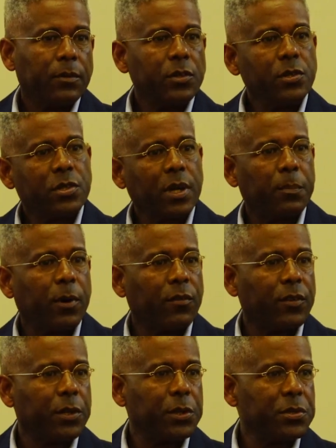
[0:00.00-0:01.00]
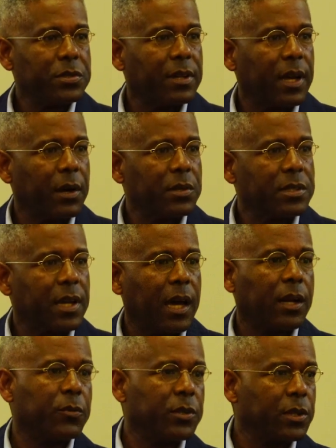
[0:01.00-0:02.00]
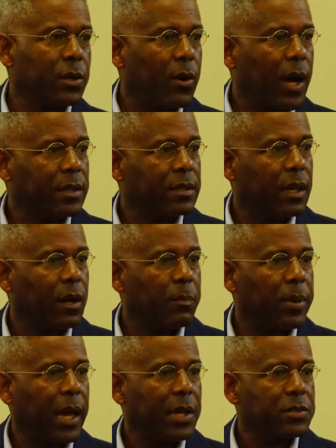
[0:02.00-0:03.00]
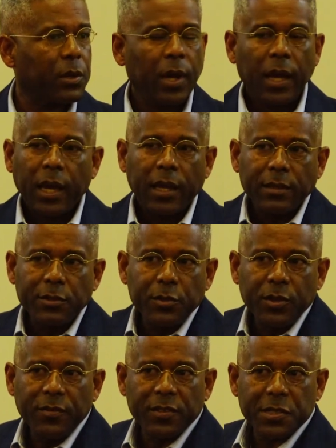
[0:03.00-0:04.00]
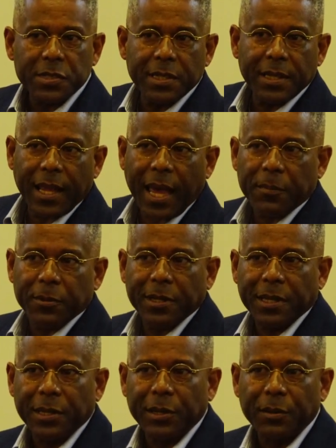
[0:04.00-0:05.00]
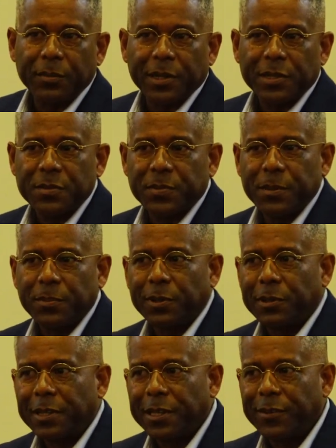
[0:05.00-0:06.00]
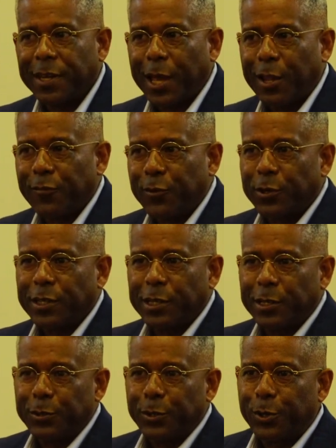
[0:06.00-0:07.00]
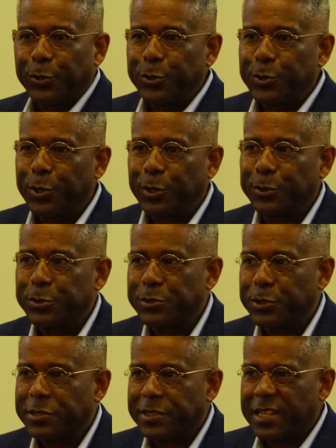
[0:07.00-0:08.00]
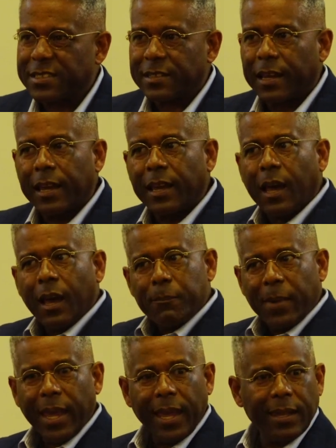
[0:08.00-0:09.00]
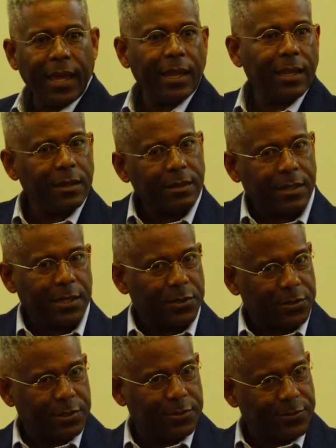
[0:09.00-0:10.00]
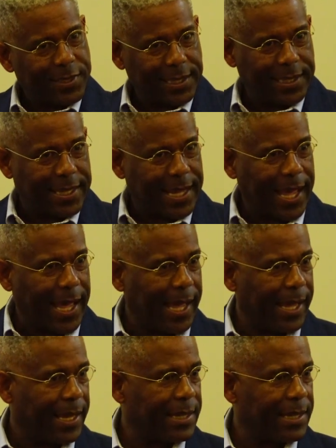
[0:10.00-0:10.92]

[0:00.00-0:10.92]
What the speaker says: When you jump over to Houston, Harris County, when you go out to El Paso, and you even see it happening here because people are leaving California, Illinois, New York, New Jersey, they're saying, man, that hill country is really nice.